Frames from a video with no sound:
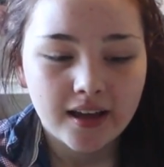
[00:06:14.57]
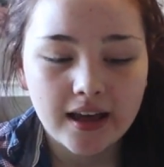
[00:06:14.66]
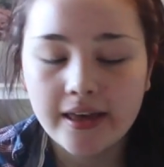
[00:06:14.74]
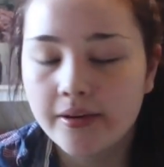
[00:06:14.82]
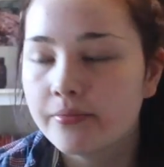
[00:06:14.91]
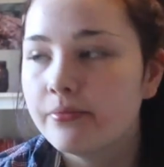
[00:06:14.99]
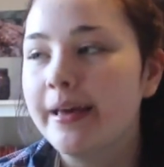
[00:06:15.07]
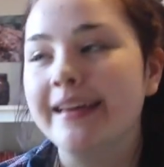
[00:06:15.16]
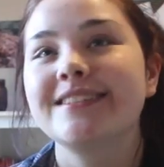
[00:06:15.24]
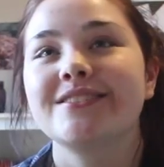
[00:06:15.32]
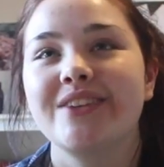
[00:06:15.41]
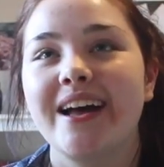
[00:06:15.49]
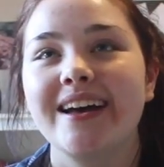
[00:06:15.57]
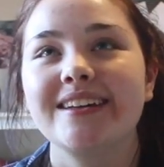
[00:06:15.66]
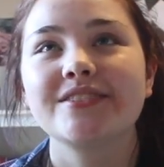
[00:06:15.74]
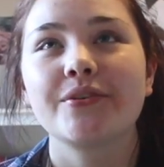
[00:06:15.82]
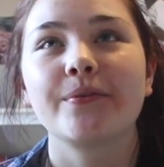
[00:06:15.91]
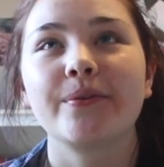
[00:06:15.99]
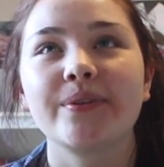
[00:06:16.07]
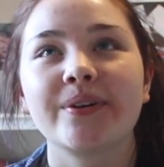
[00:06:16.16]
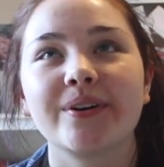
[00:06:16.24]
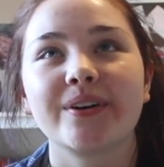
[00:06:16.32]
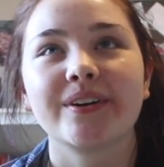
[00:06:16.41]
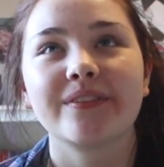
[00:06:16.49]
I wish I'd told
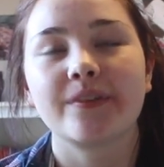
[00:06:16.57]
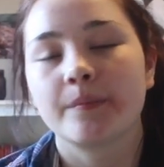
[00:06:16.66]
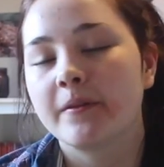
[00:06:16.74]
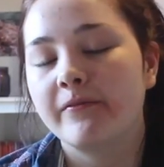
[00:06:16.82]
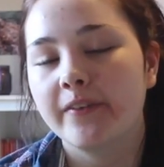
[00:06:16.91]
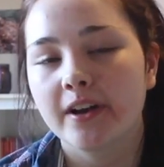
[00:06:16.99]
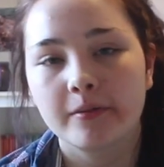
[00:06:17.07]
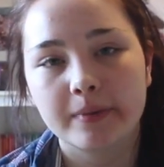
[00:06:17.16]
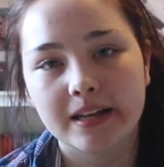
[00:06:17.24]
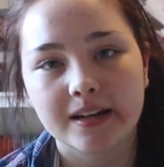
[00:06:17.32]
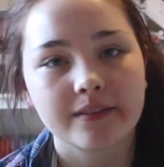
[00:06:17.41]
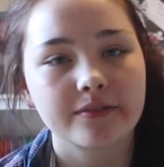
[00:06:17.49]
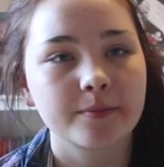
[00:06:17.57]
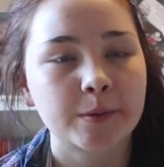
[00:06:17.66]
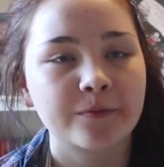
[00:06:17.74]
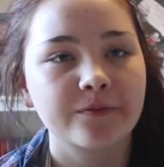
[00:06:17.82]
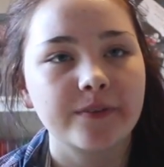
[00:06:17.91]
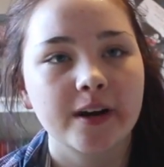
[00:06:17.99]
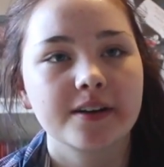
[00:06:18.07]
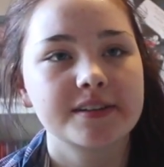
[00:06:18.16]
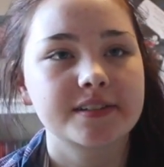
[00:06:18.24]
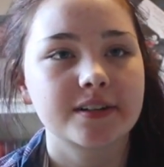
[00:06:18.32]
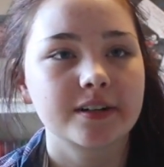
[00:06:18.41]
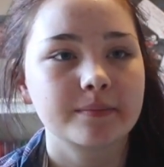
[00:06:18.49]
her from the very beginning, from the very
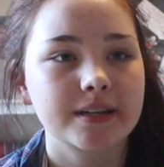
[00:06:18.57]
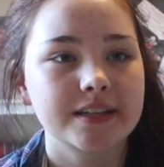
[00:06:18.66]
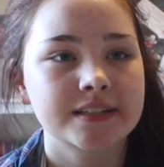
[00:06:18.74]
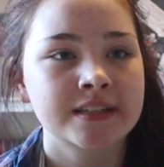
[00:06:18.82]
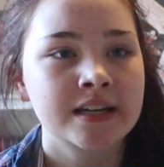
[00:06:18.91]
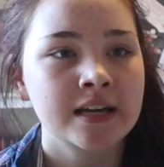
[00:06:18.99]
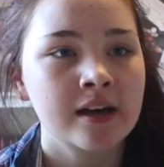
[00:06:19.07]
start, because